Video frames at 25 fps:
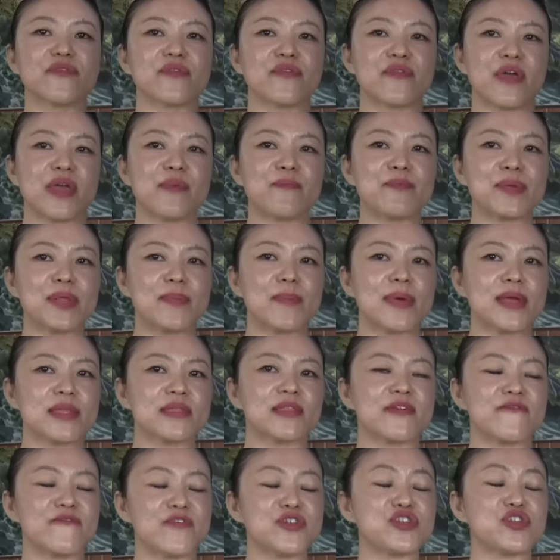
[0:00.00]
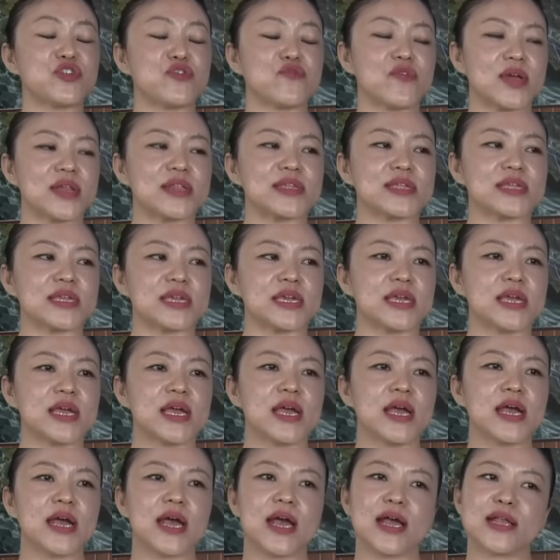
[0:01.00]
to implement the virtual reality
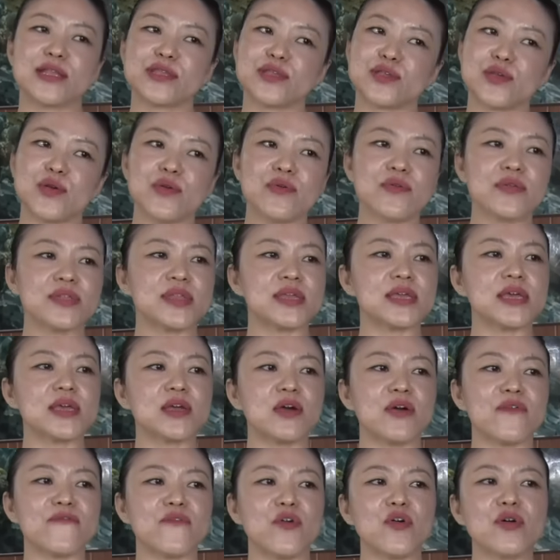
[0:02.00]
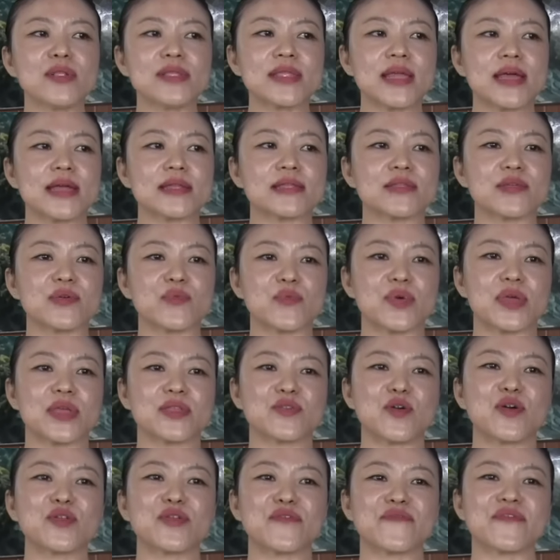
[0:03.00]
and so thinking of all that we
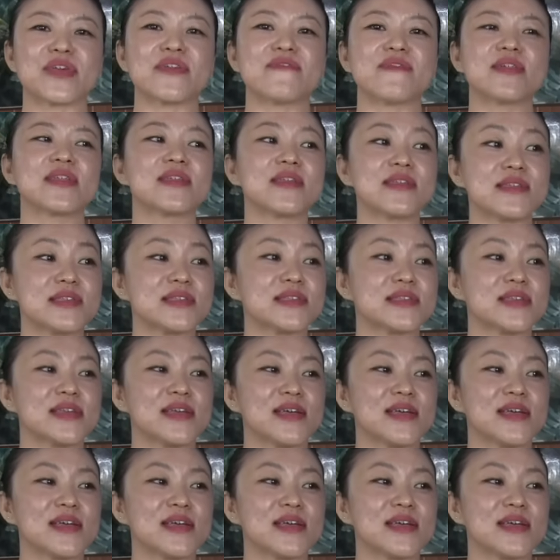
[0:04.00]
thought of giving this